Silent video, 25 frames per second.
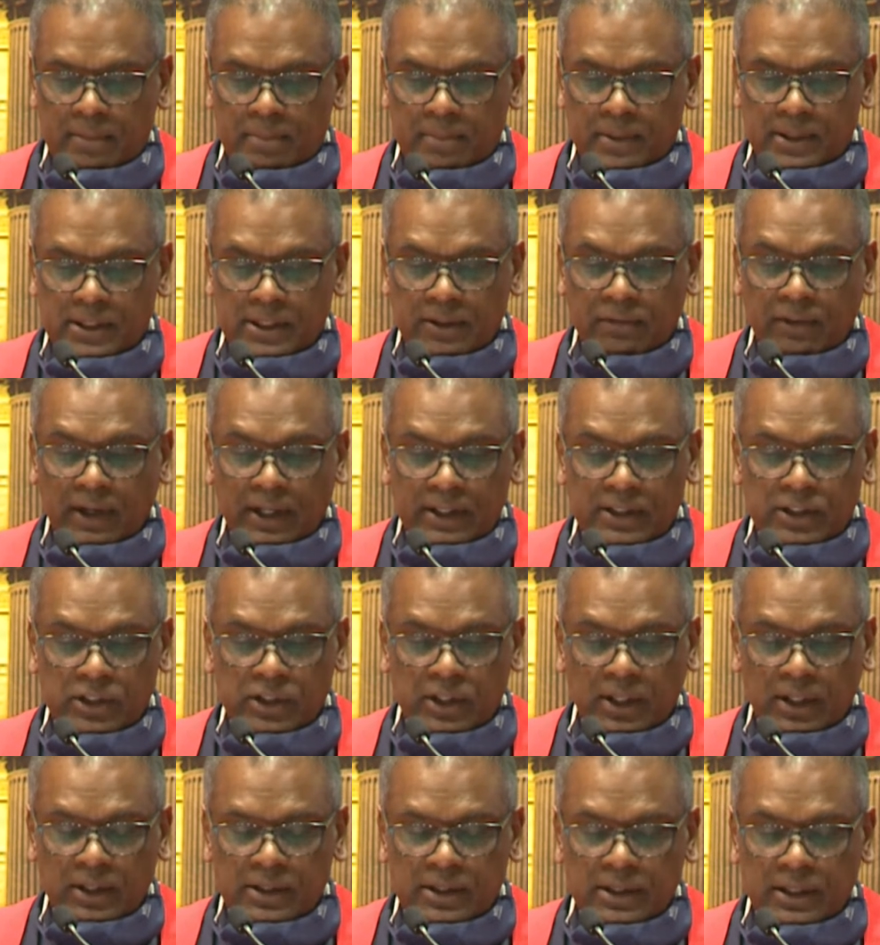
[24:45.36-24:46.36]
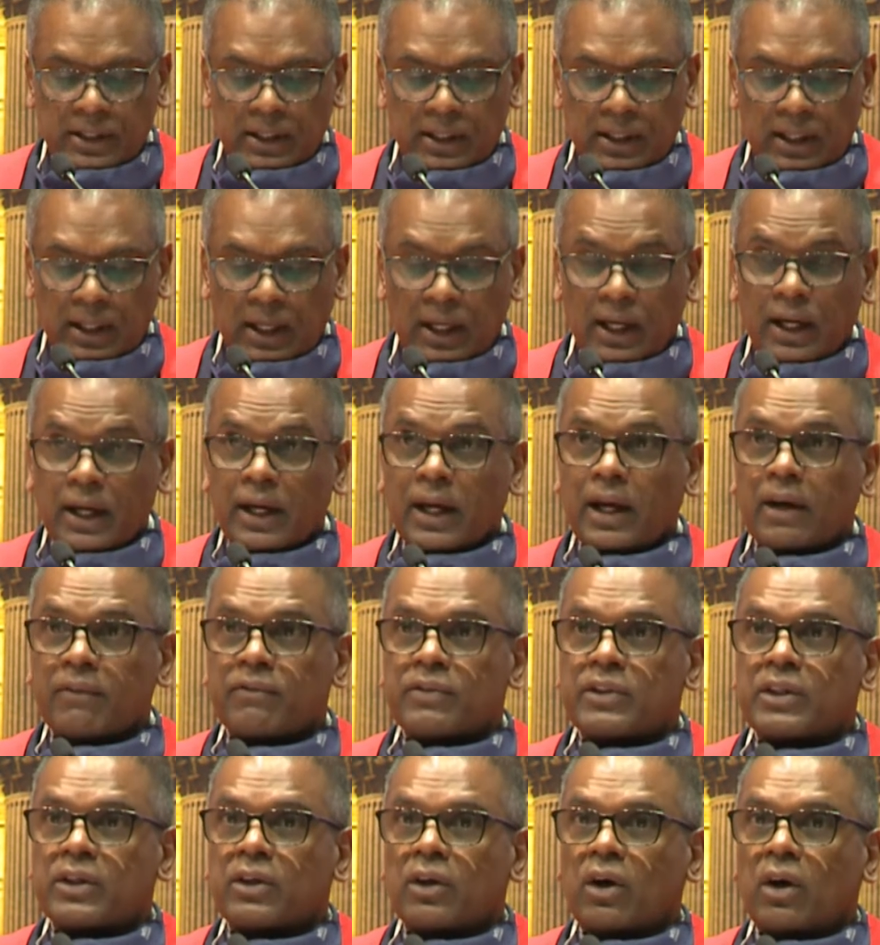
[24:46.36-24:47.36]
Mr. Vice-Chancellor, I
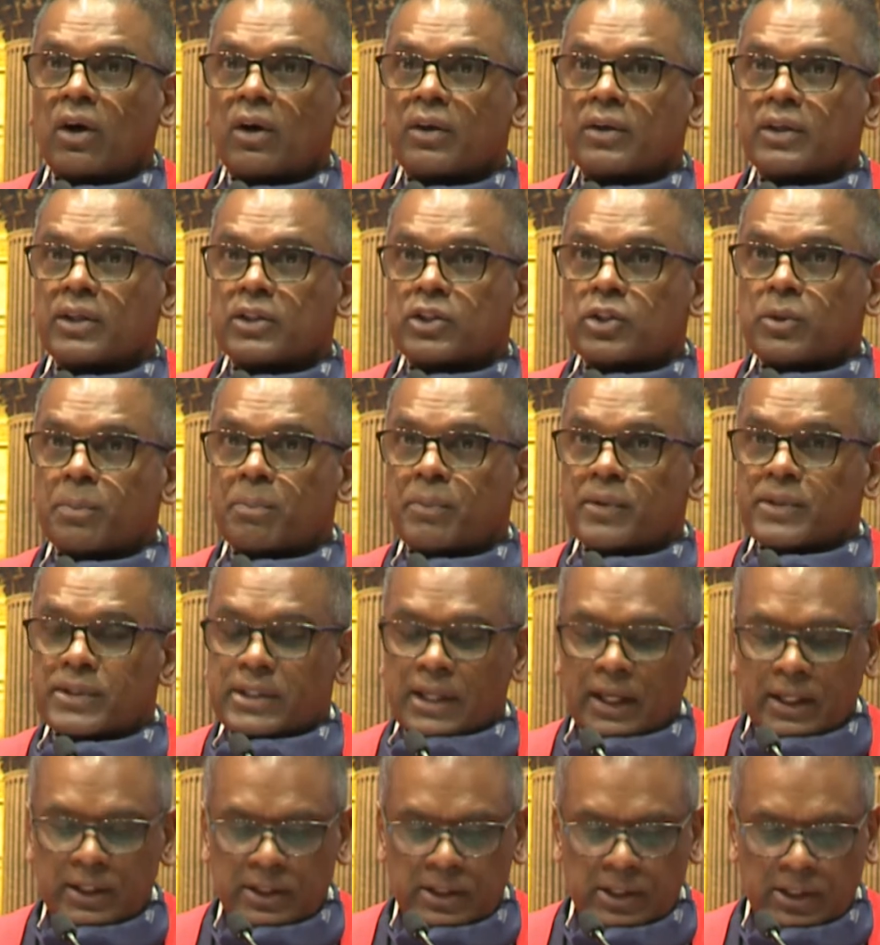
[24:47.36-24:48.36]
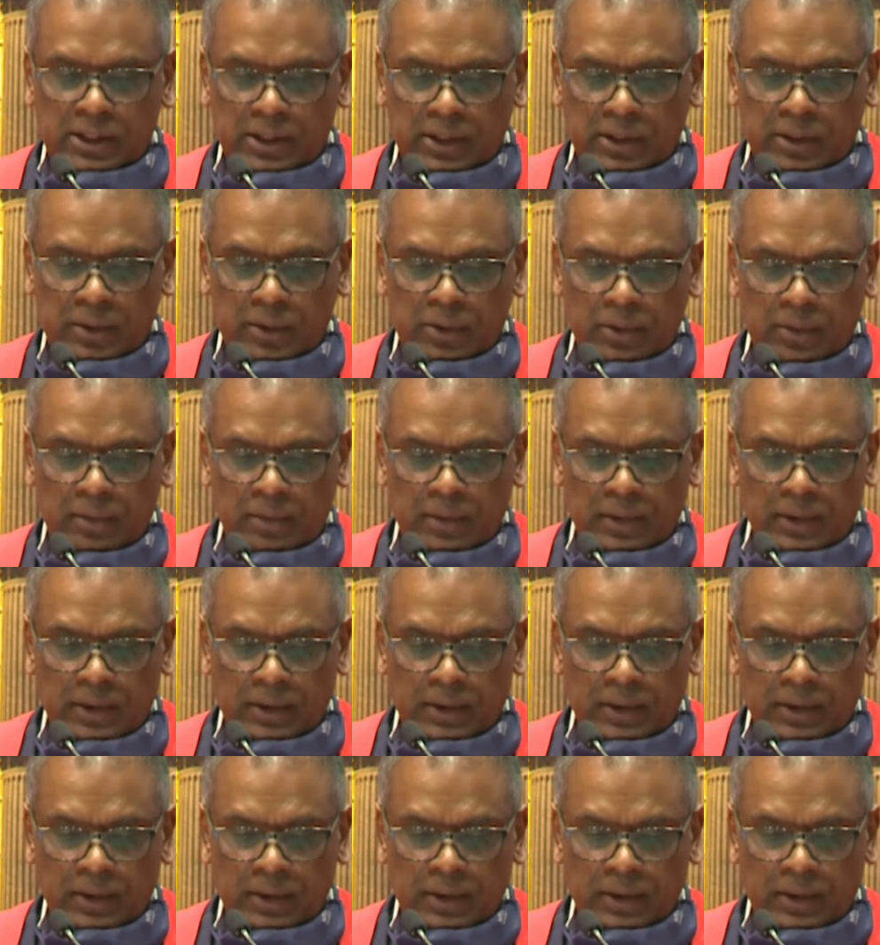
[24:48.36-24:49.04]
have the honor to present to you